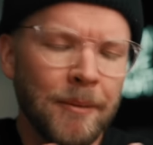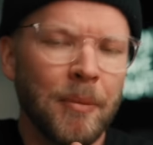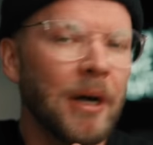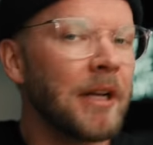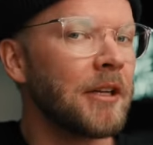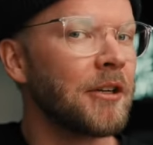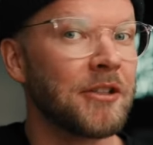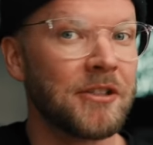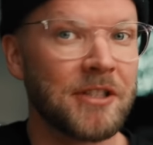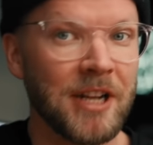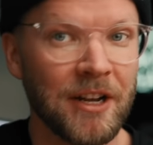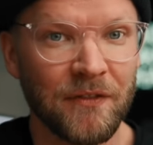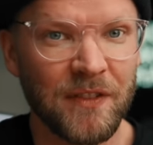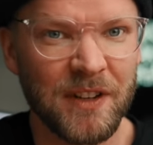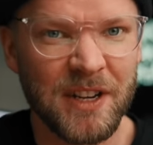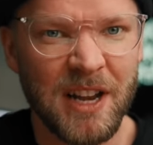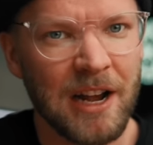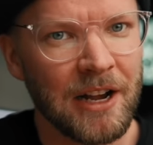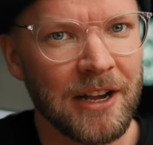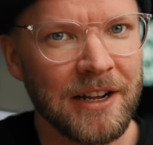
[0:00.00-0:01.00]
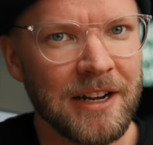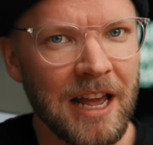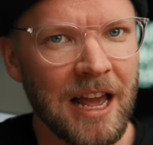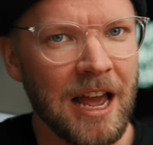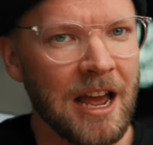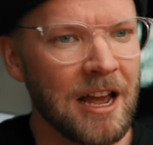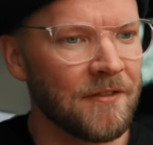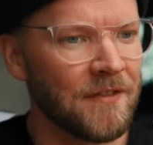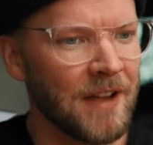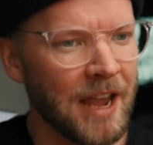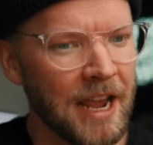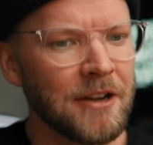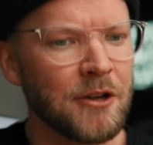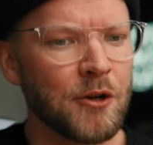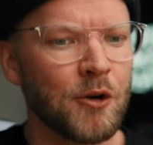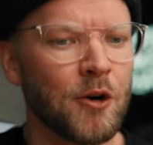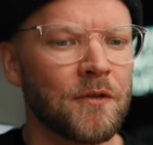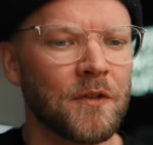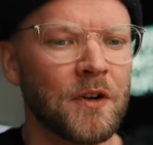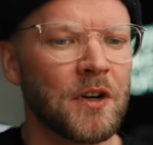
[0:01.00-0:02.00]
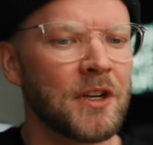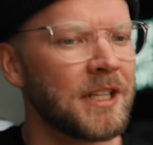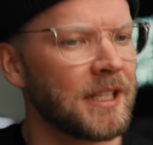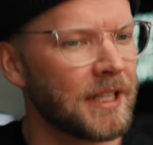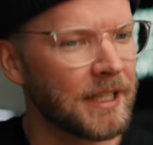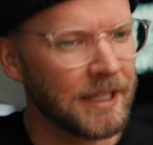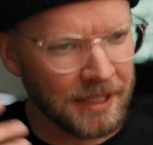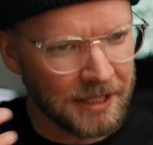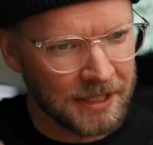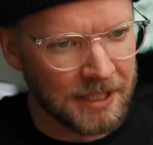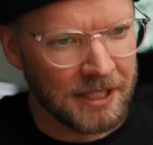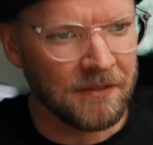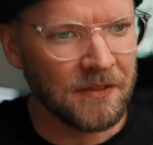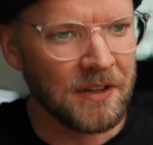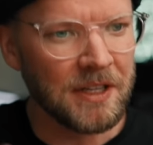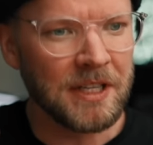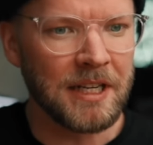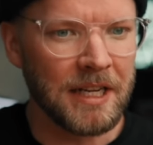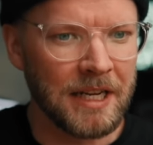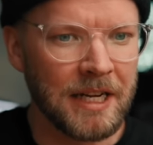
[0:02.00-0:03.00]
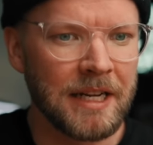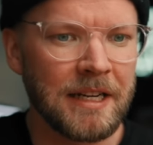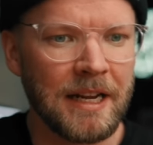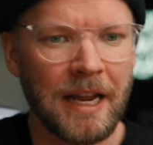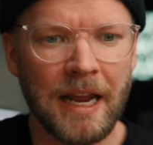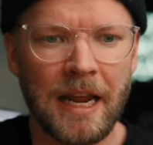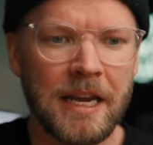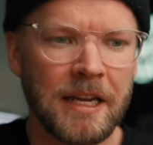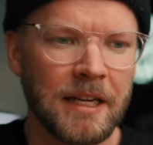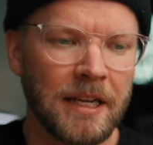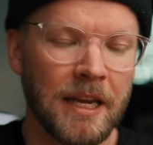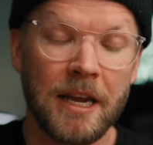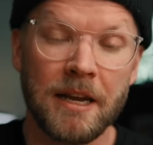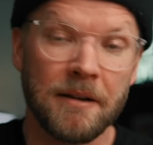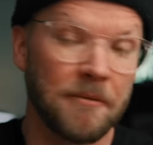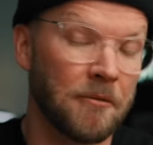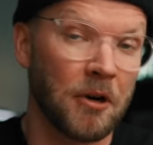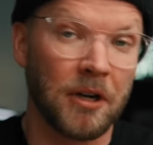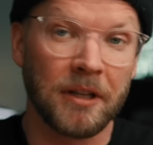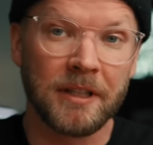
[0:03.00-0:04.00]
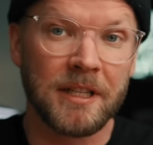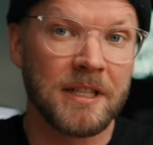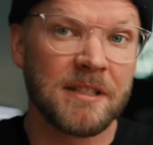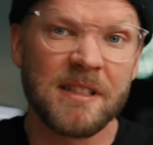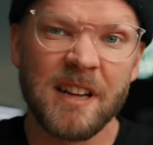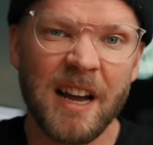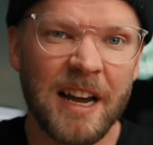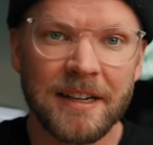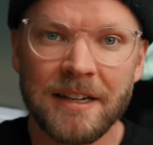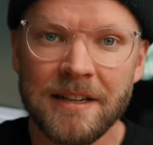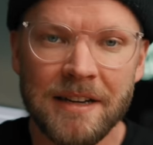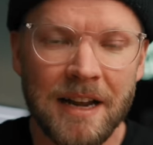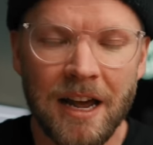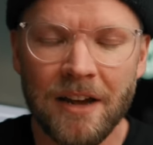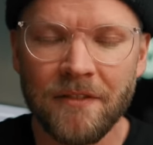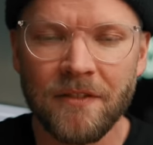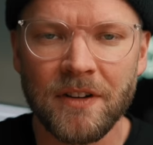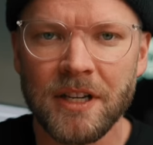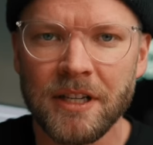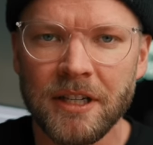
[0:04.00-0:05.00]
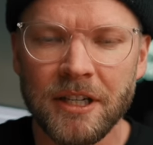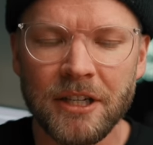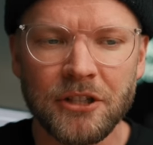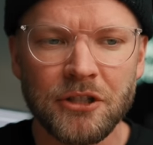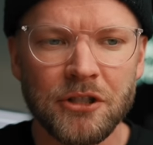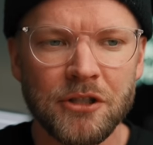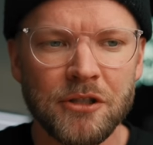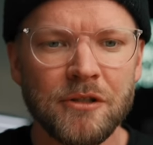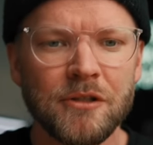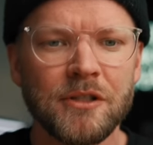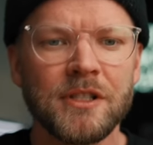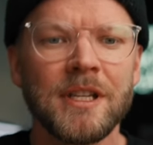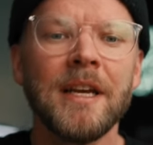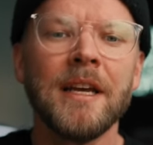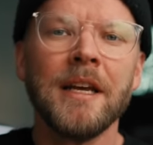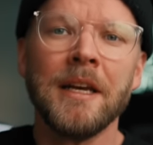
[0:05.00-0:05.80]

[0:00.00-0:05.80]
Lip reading: but you're definitely not gonna have any overheating even in 8K, or at least I didn't have any issues.